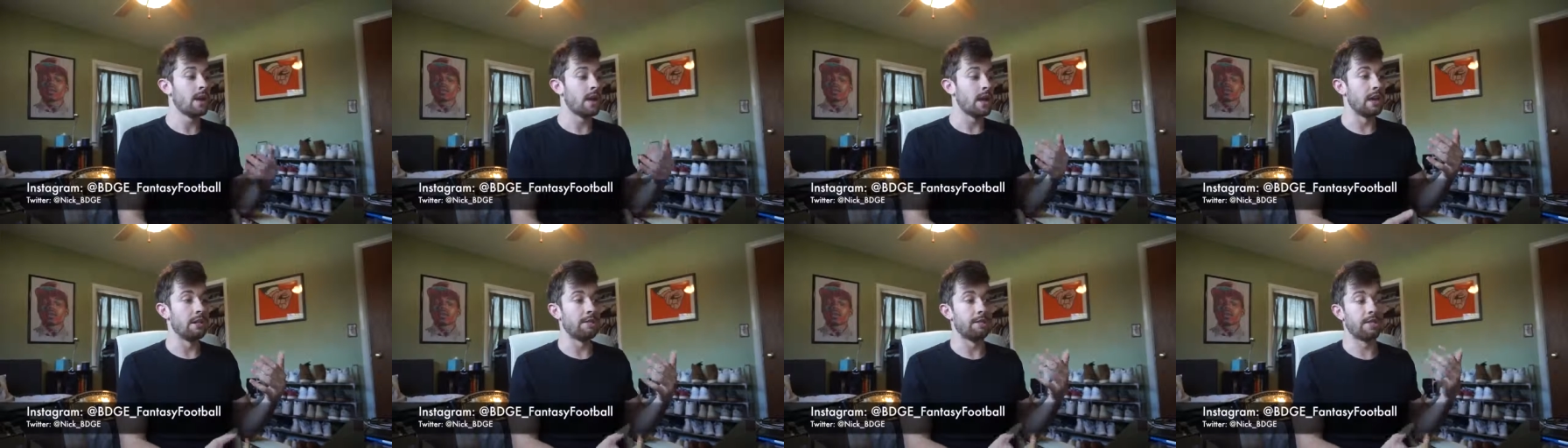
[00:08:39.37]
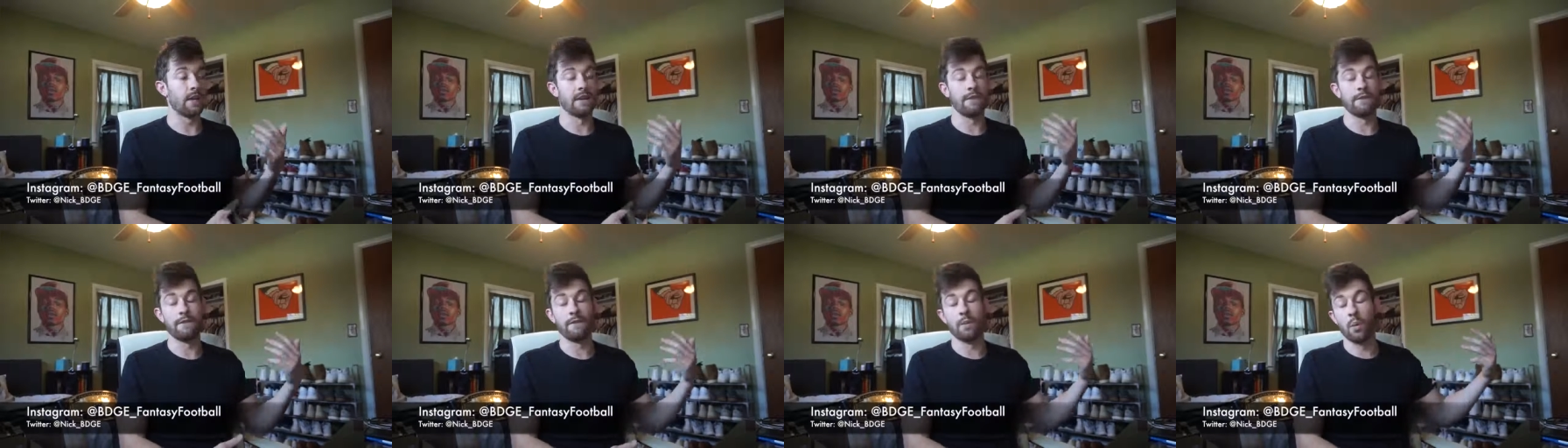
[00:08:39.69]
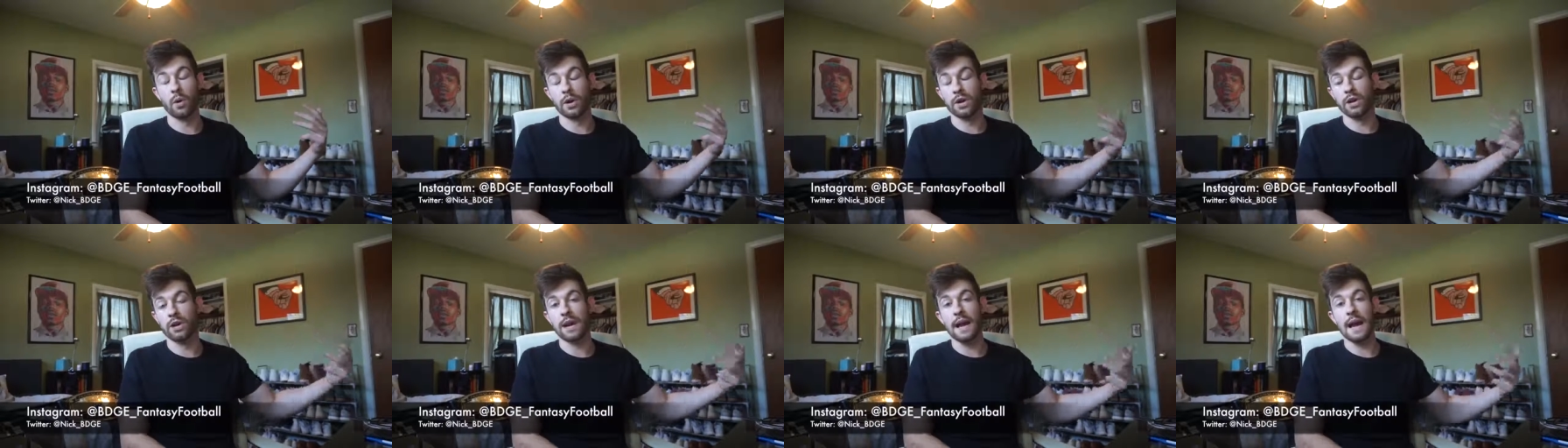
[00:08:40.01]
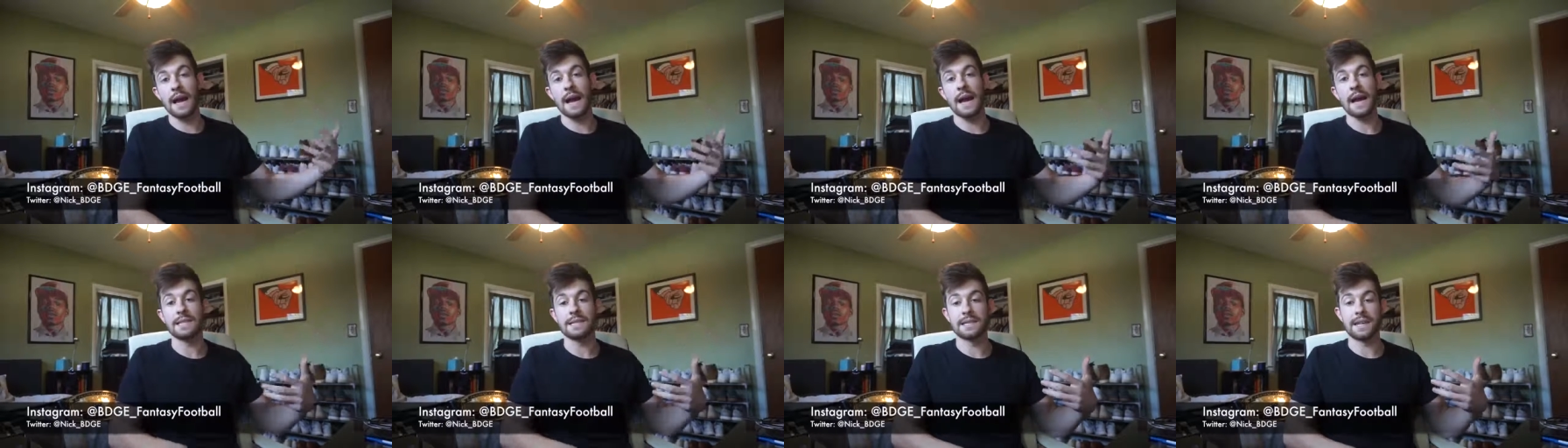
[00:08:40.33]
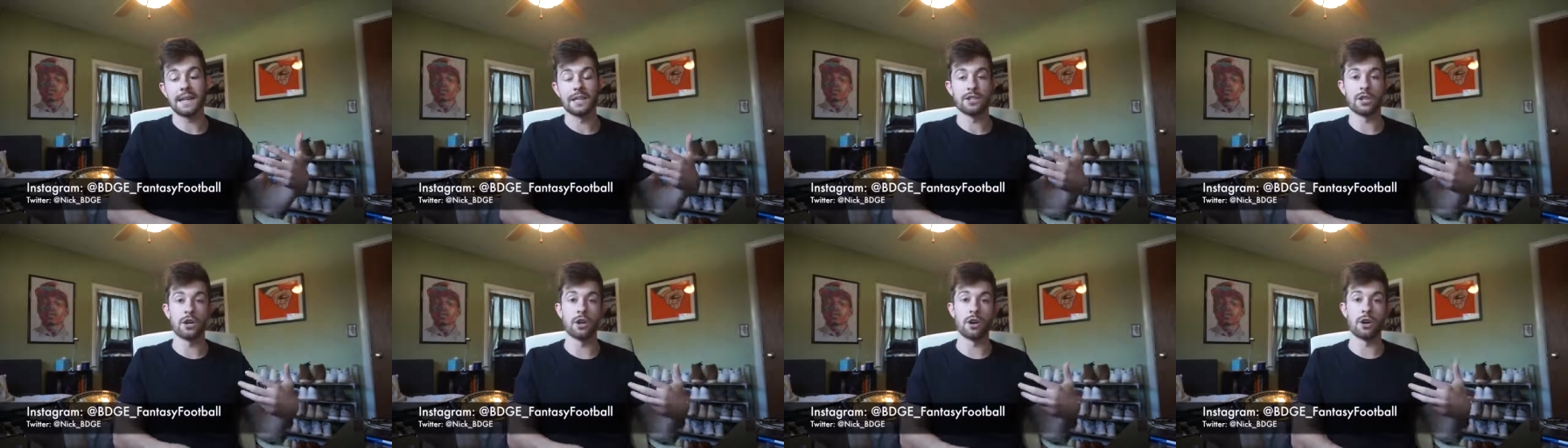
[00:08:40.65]
if one of your guys
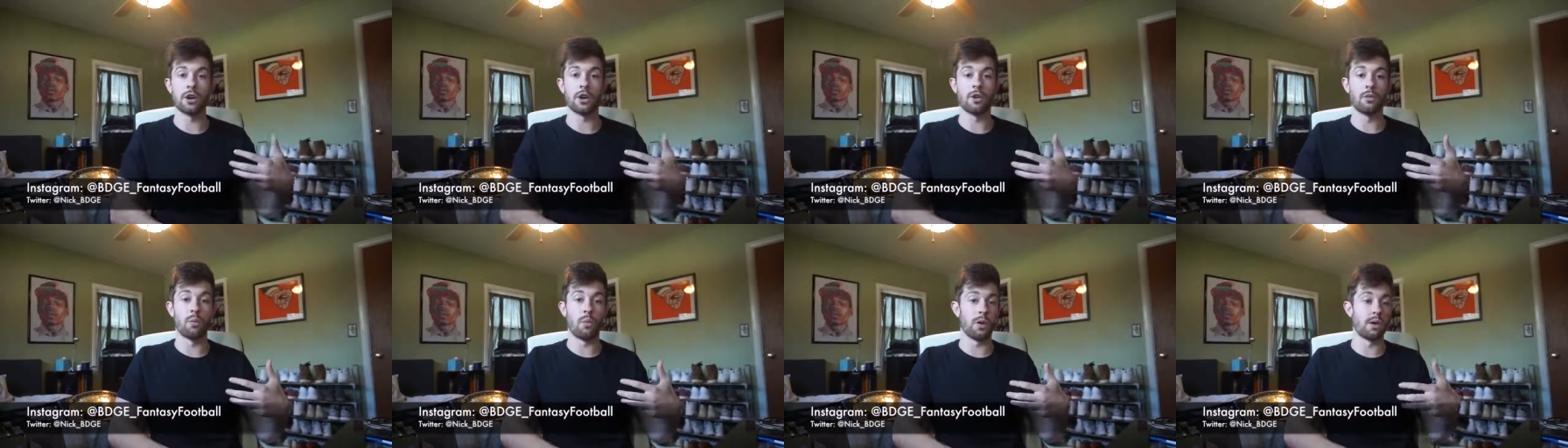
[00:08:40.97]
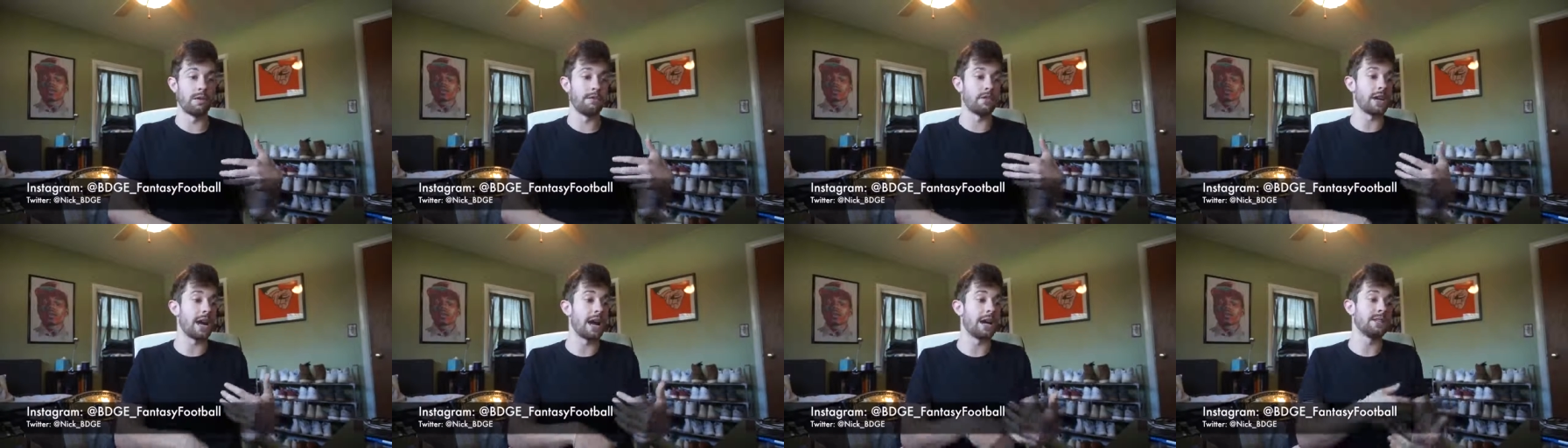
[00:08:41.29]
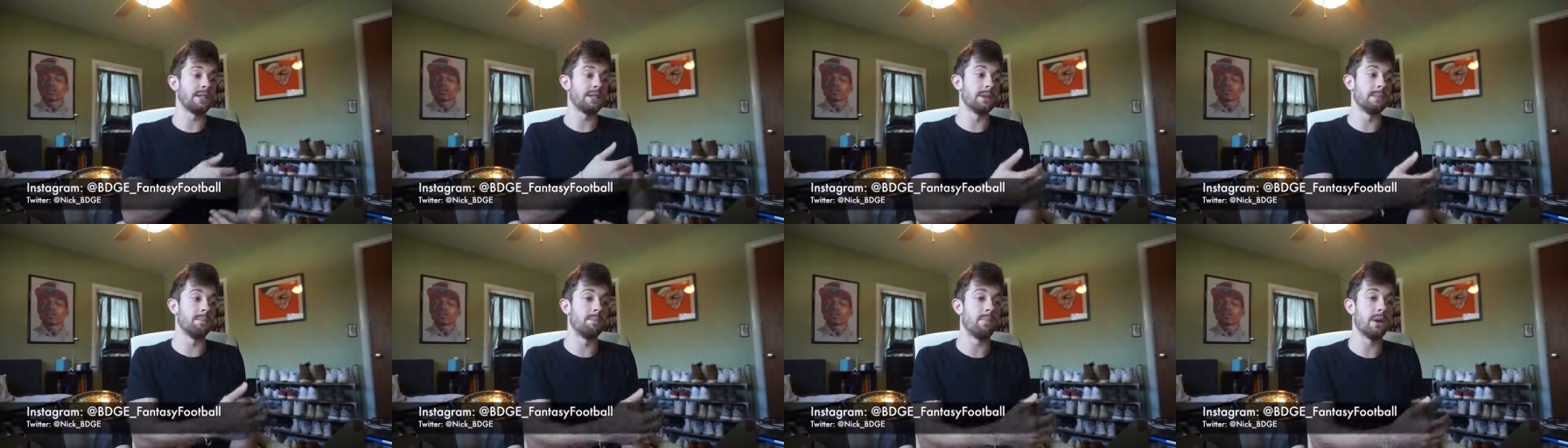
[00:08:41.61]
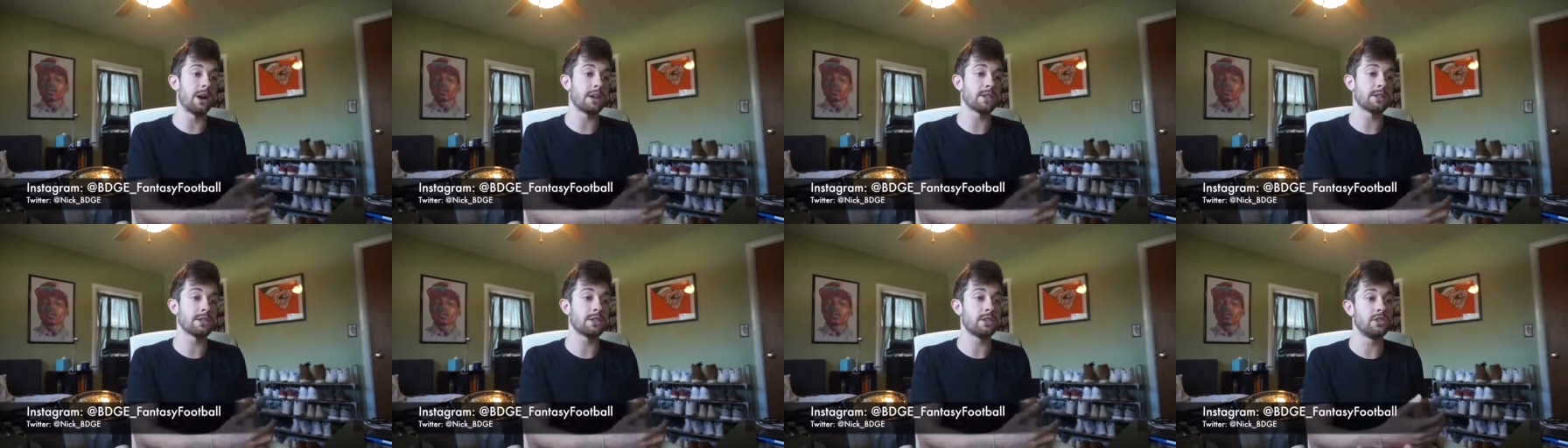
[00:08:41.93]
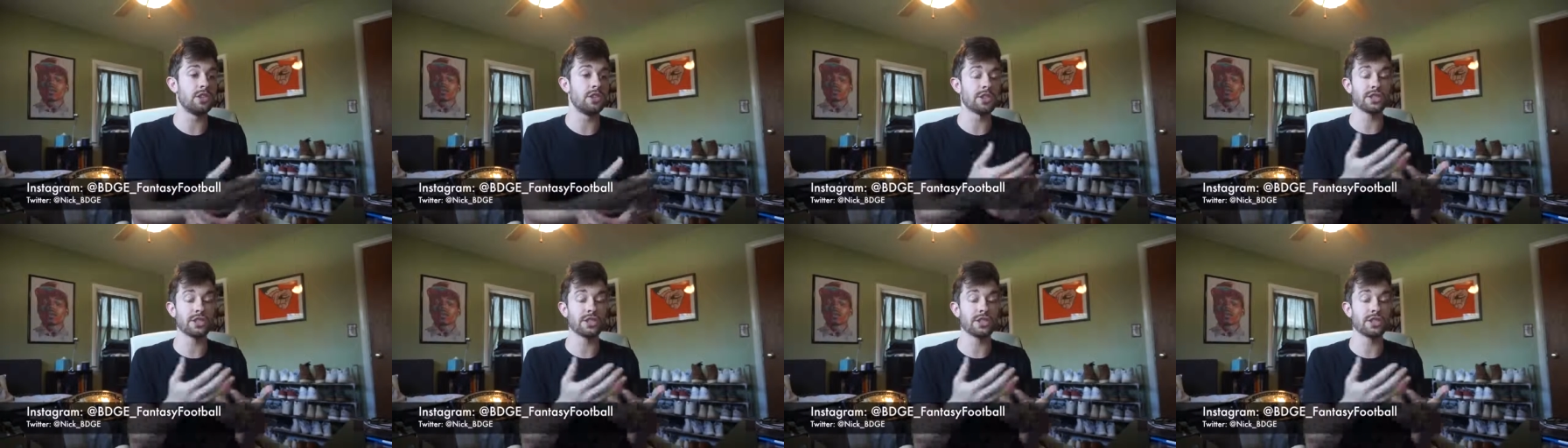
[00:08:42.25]
gets hurt or one of your guys is a bust,